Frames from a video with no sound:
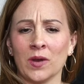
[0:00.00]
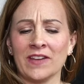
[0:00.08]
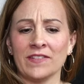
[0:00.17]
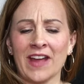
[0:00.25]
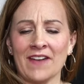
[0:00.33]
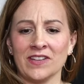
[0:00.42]

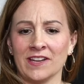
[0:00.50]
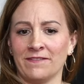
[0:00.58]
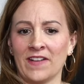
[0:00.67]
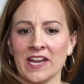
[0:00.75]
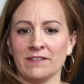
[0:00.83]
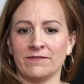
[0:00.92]
even having to
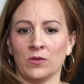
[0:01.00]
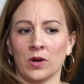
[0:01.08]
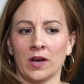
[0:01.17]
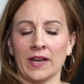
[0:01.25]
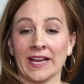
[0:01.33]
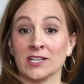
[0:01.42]
fight
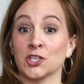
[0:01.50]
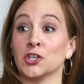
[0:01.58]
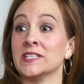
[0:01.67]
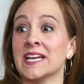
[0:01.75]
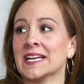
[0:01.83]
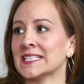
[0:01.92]
for like a certain
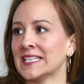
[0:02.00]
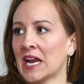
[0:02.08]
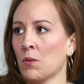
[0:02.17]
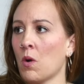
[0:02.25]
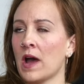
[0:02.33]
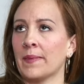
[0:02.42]
test that I
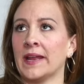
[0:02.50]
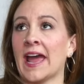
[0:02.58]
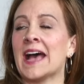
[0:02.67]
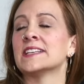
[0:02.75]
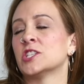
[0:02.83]
want that it has